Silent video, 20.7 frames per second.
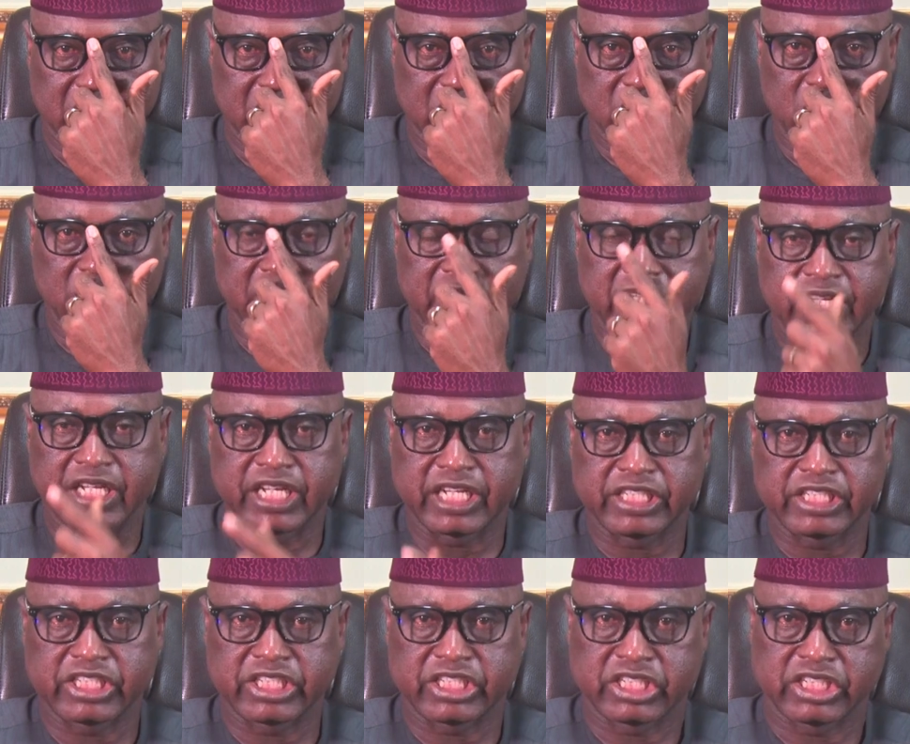to
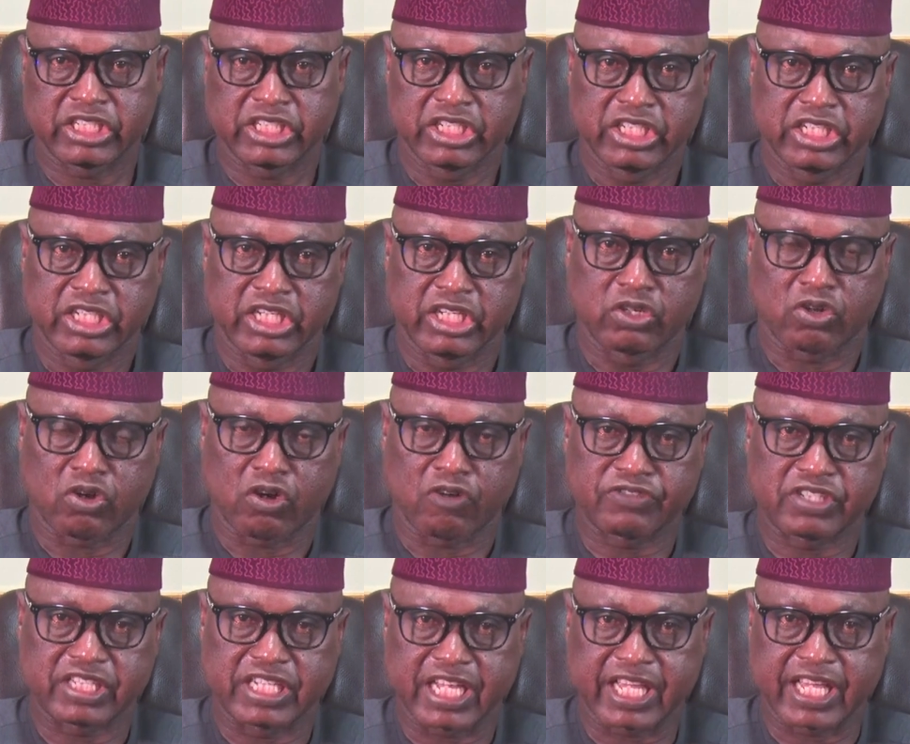engage in
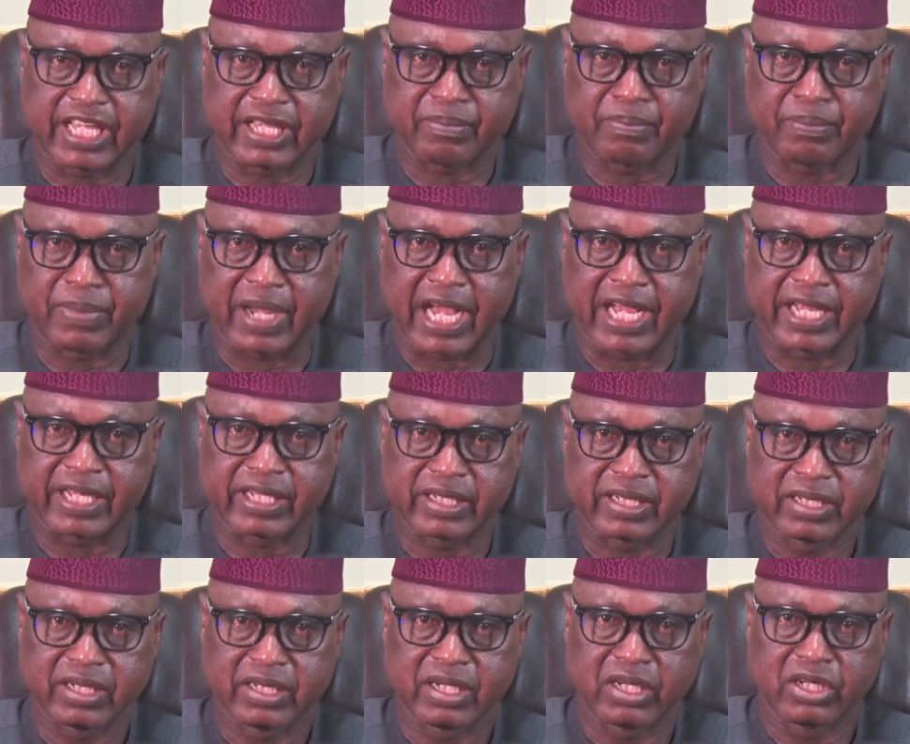off-taking buying
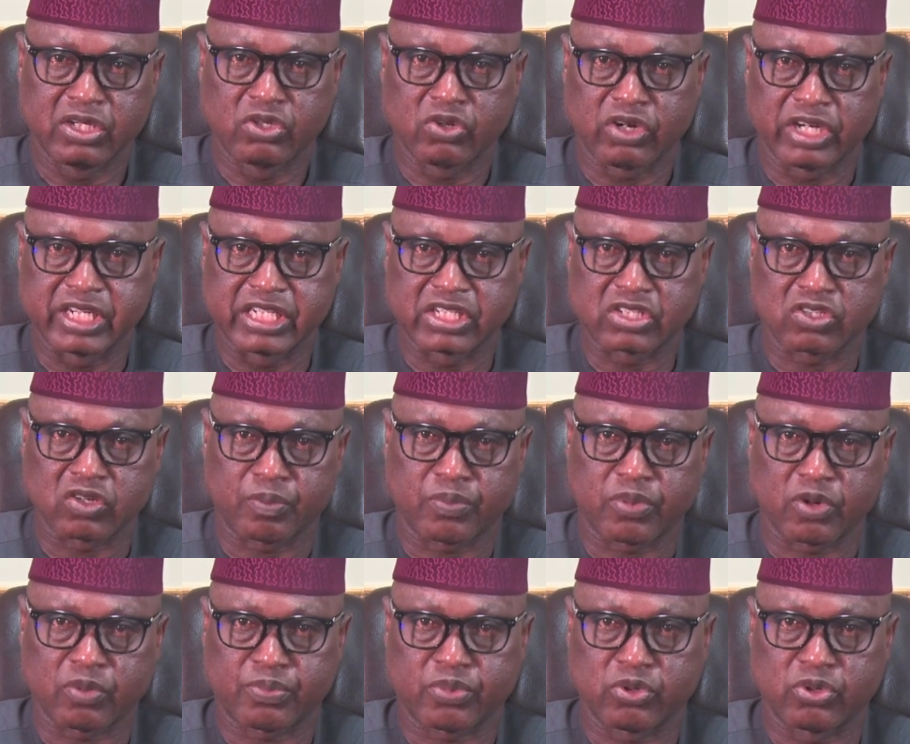during the
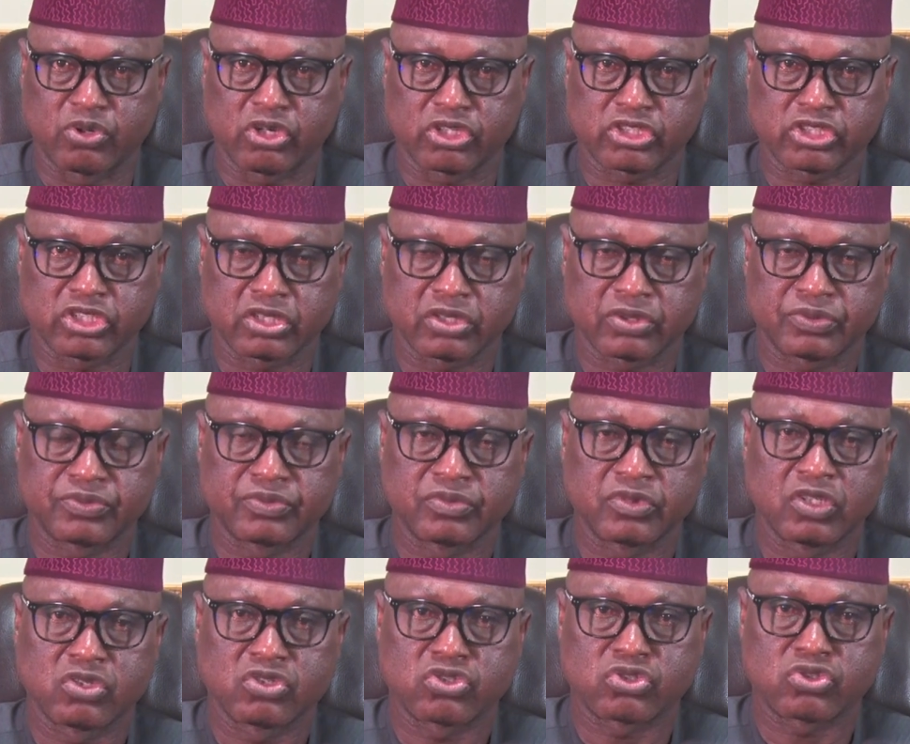surplus production
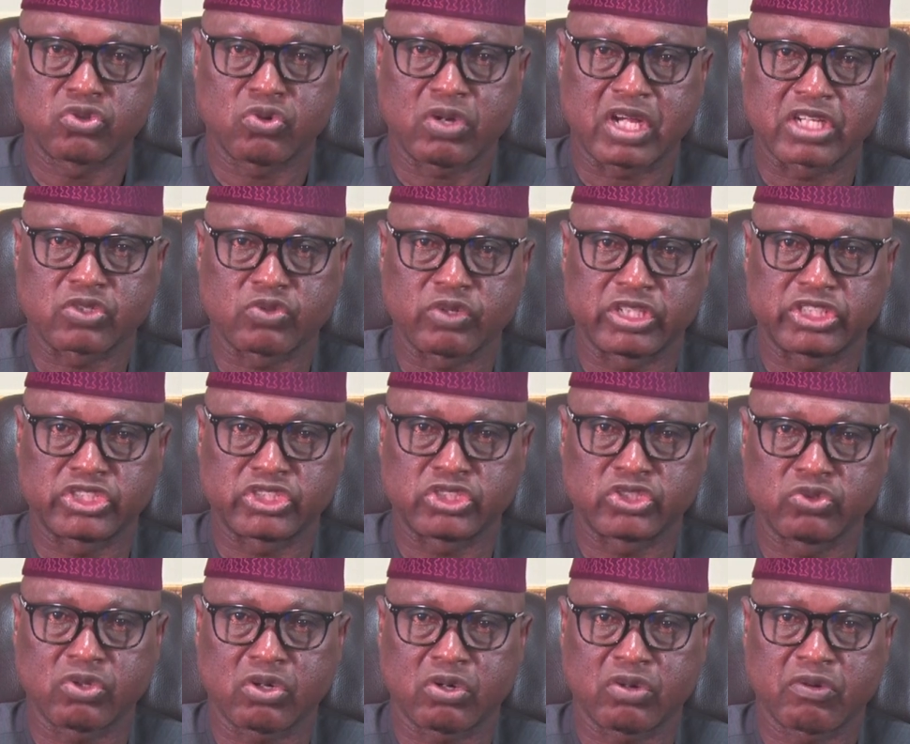so as to
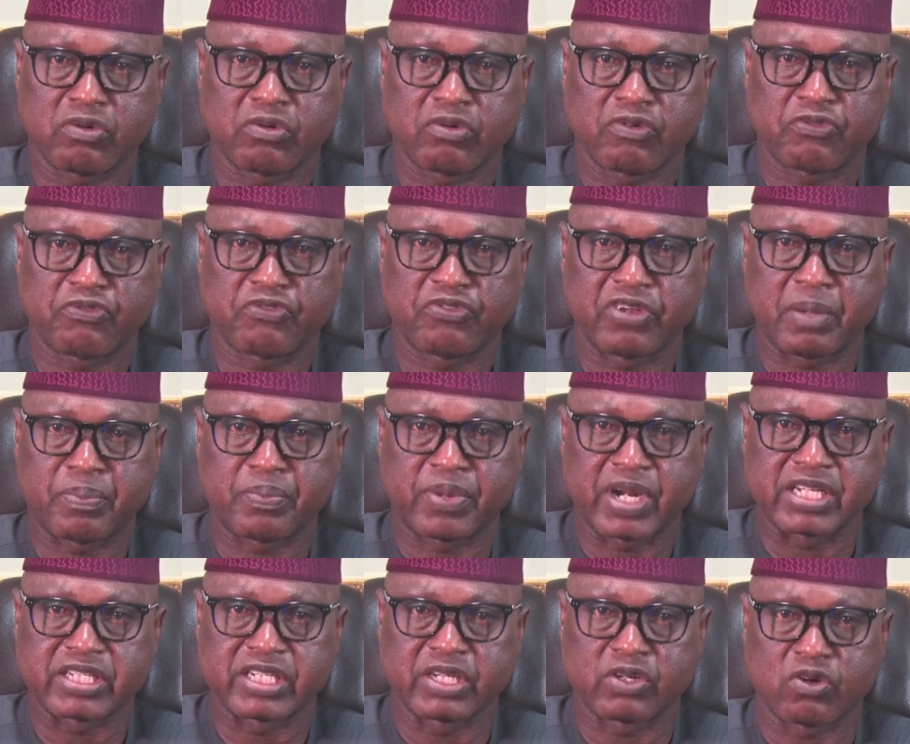ensure fair
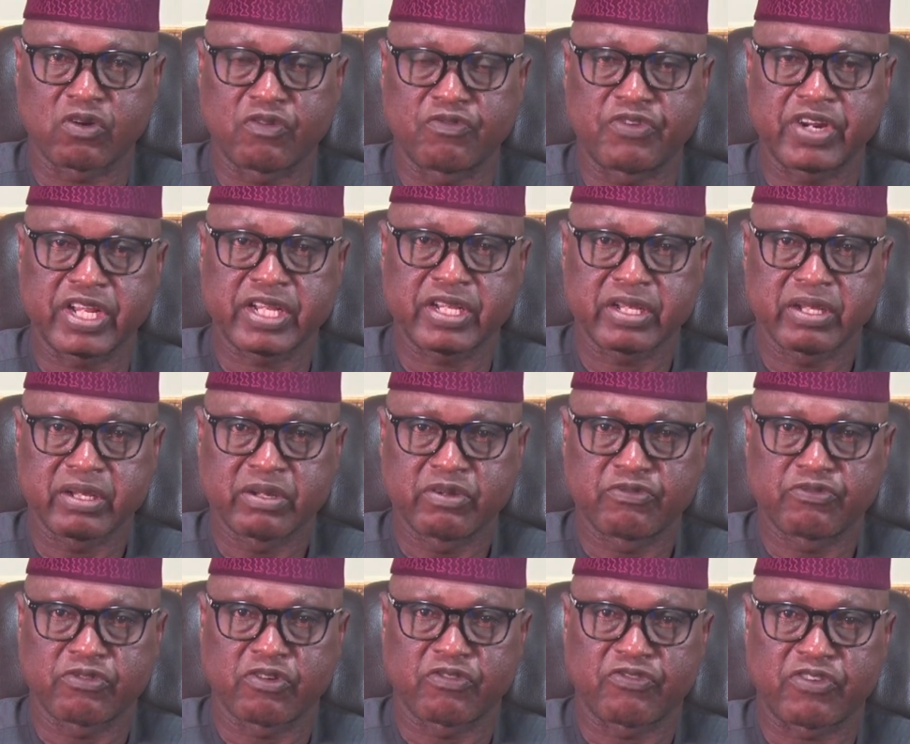price recovery
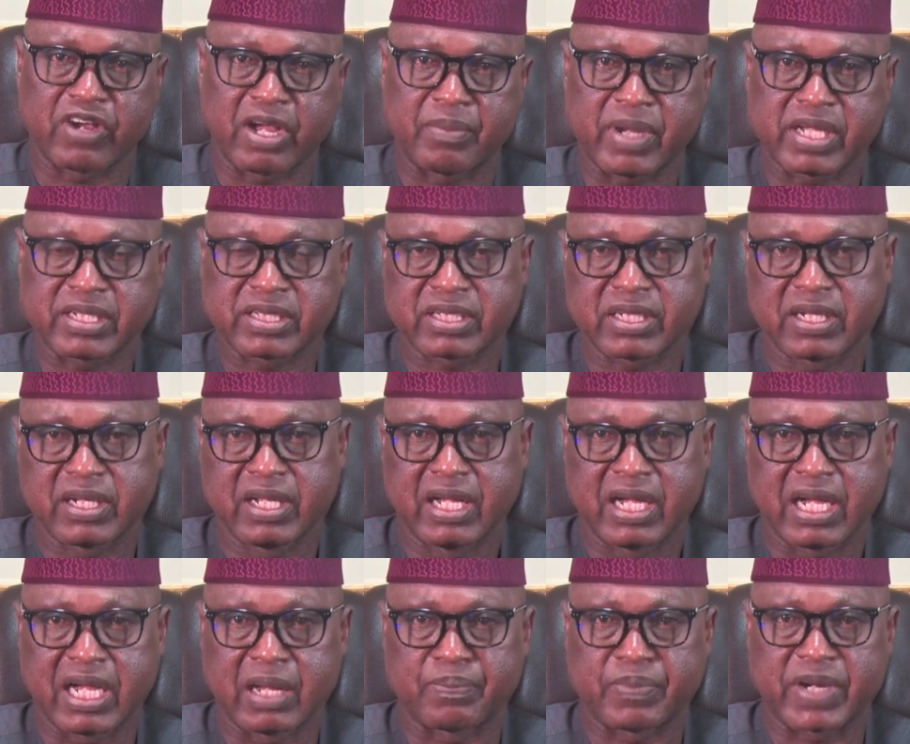for farmers
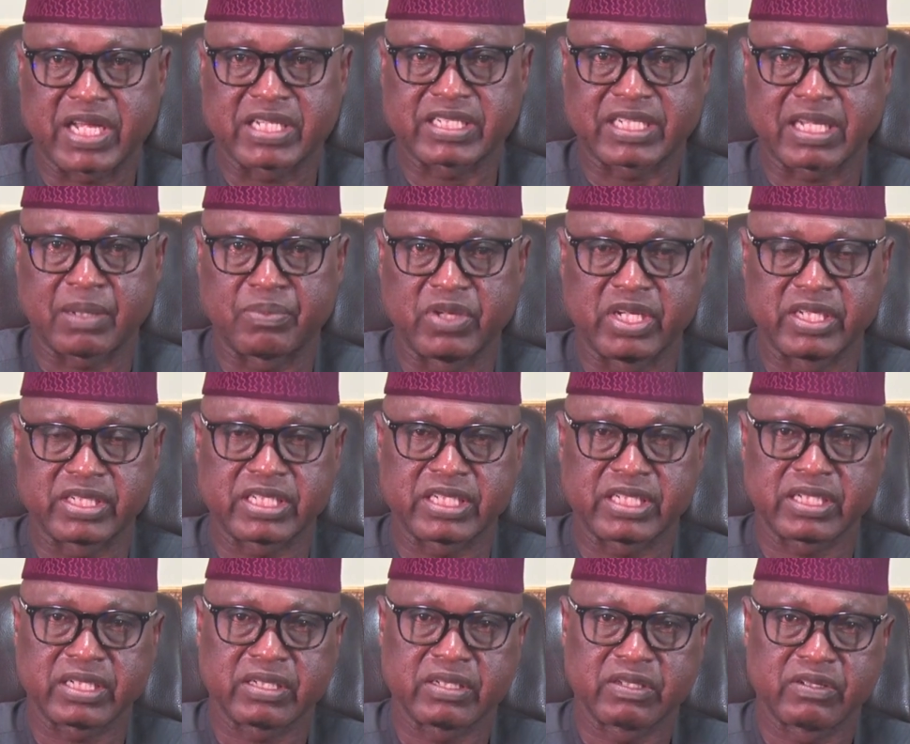and price
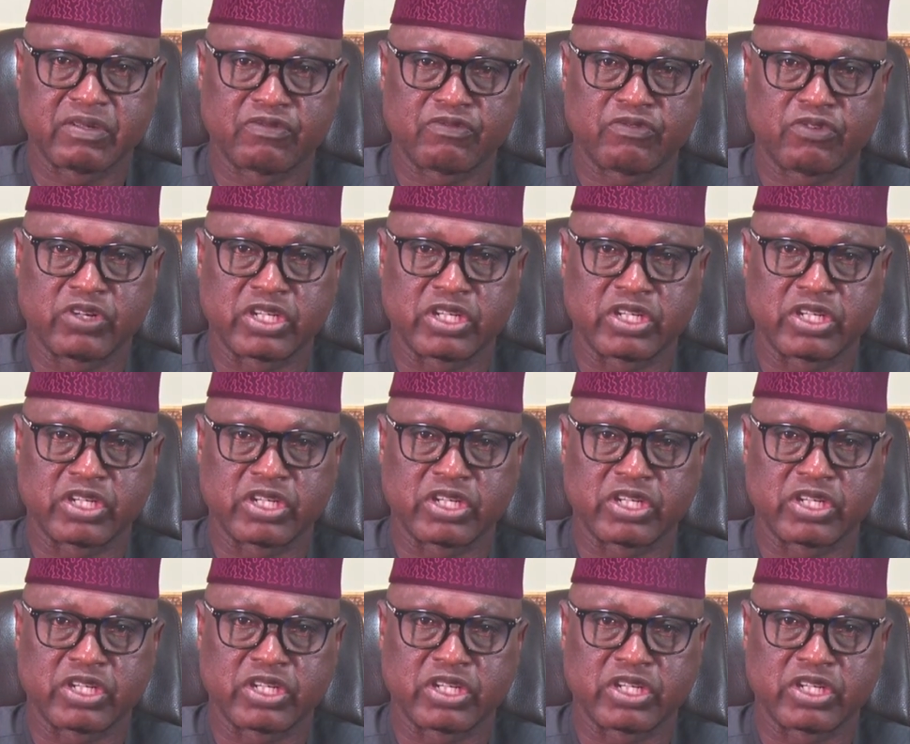stability for